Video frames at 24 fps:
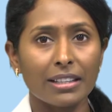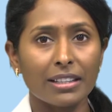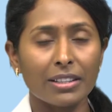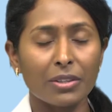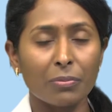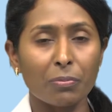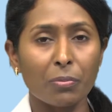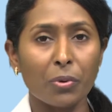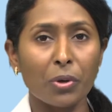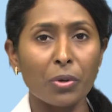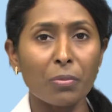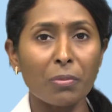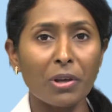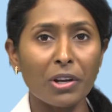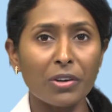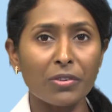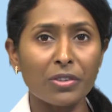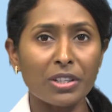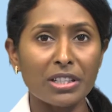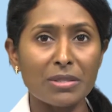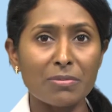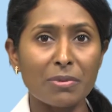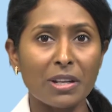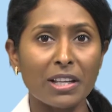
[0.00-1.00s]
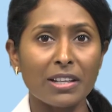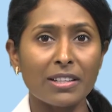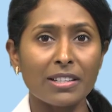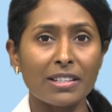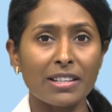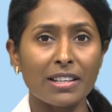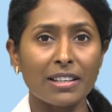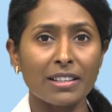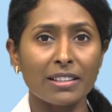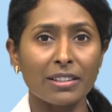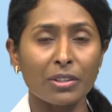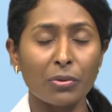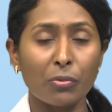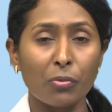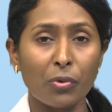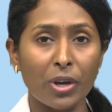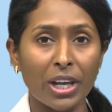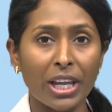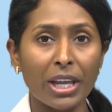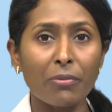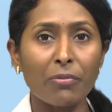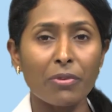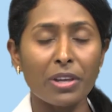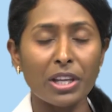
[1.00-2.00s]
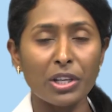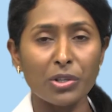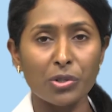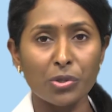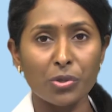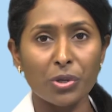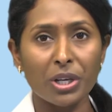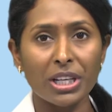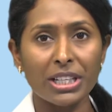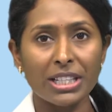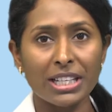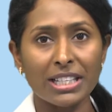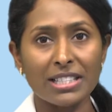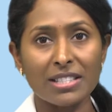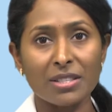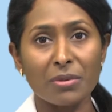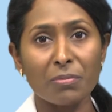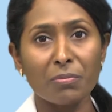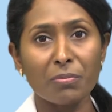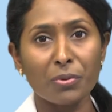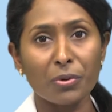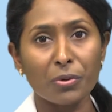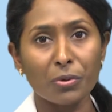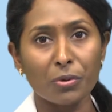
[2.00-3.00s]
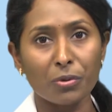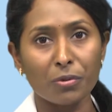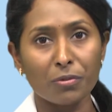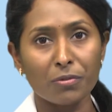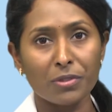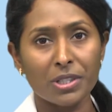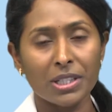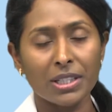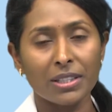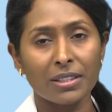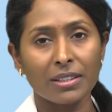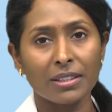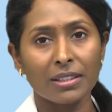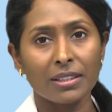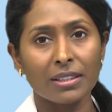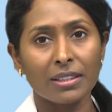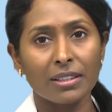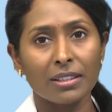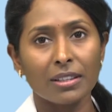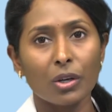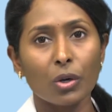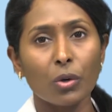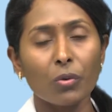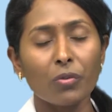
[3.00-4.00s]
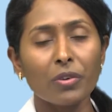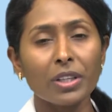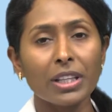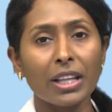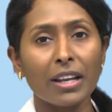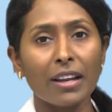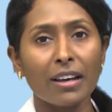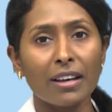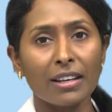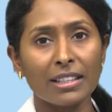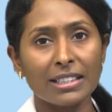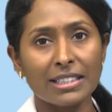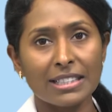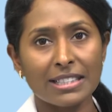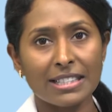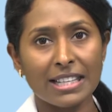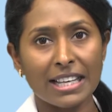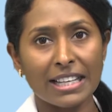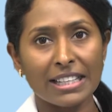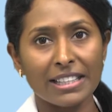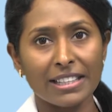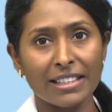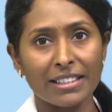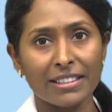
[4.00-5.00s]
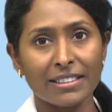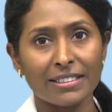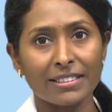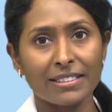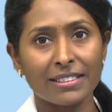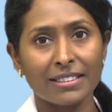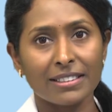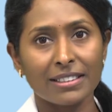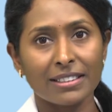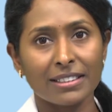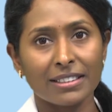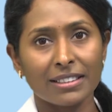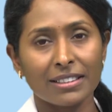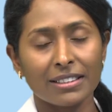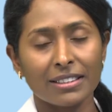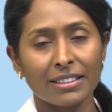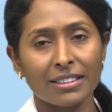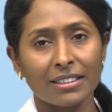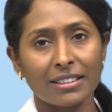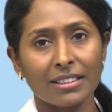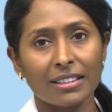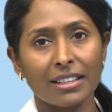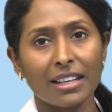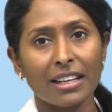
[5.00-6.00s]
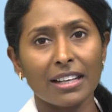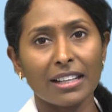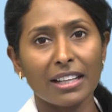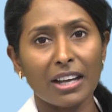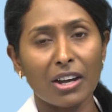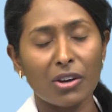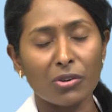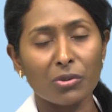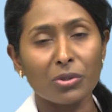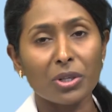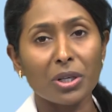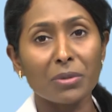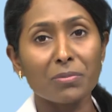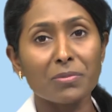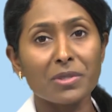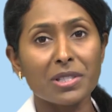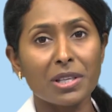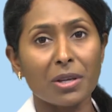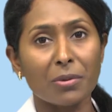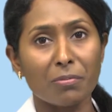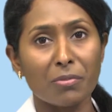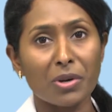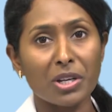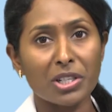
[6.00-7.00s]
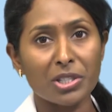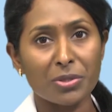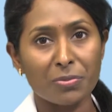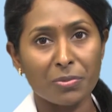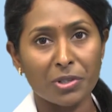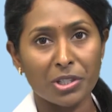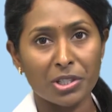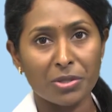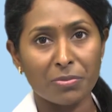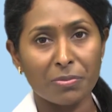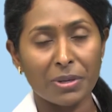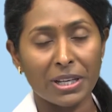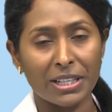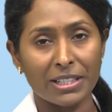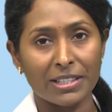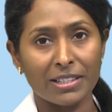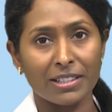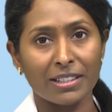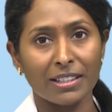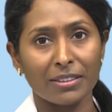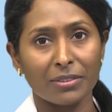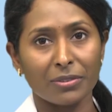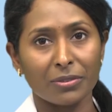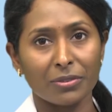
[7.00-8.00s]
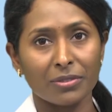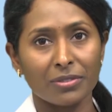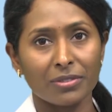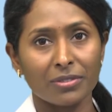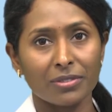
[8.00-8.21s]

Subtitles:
The bone marrow transplant, the way we do it, has improved over the last 10 years. And the outcomes are much, much better now.